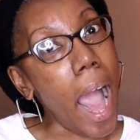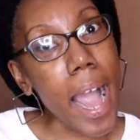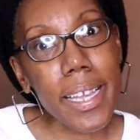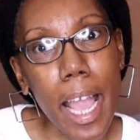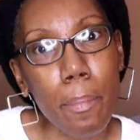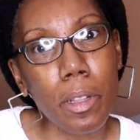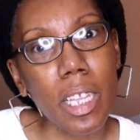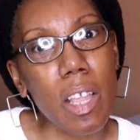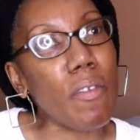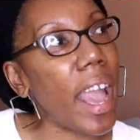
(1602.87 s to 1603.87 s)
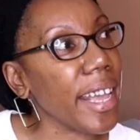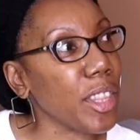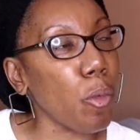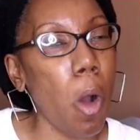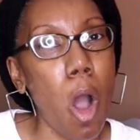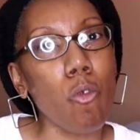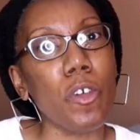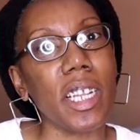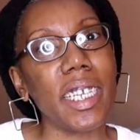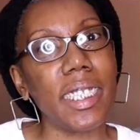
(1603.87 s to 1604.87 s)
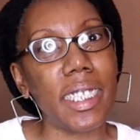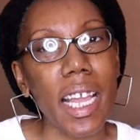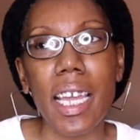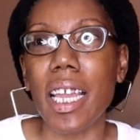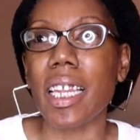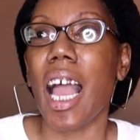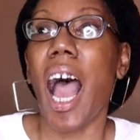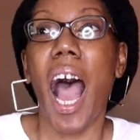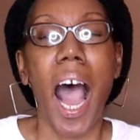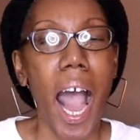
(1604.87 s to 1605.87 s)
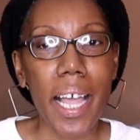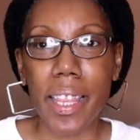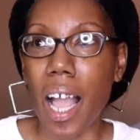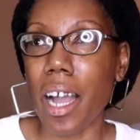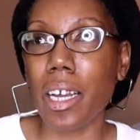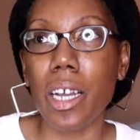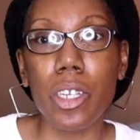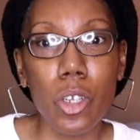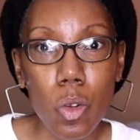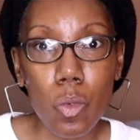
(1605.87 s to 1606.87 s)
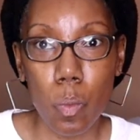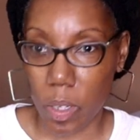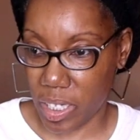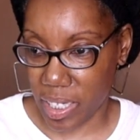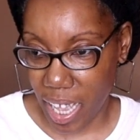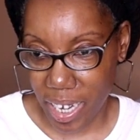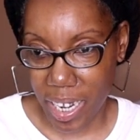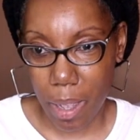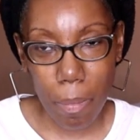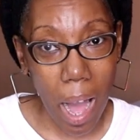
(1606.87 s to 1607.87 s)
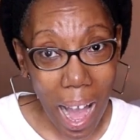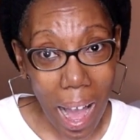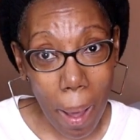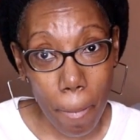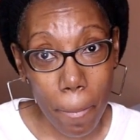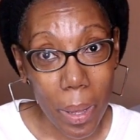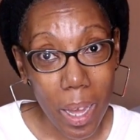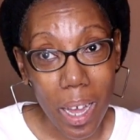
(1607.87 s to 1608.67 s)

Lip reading: I can't believe Aetherwall really did it. I thought Canute was setting him up.